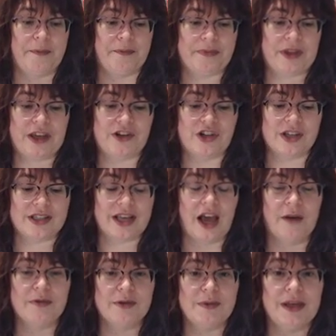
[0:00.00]
It just
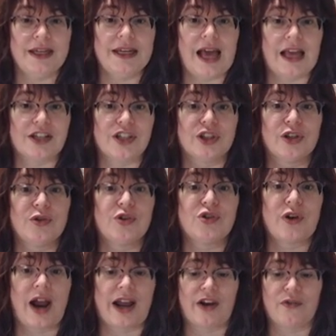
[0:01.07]
helps me not to lose
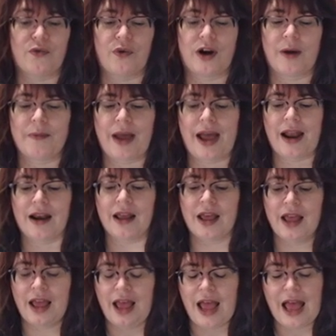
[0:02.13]
track of where I'm at.
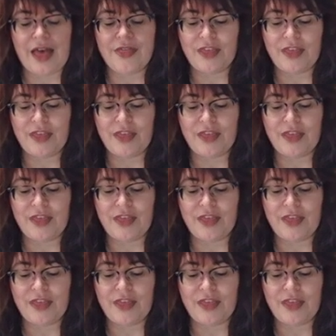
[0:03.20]
And then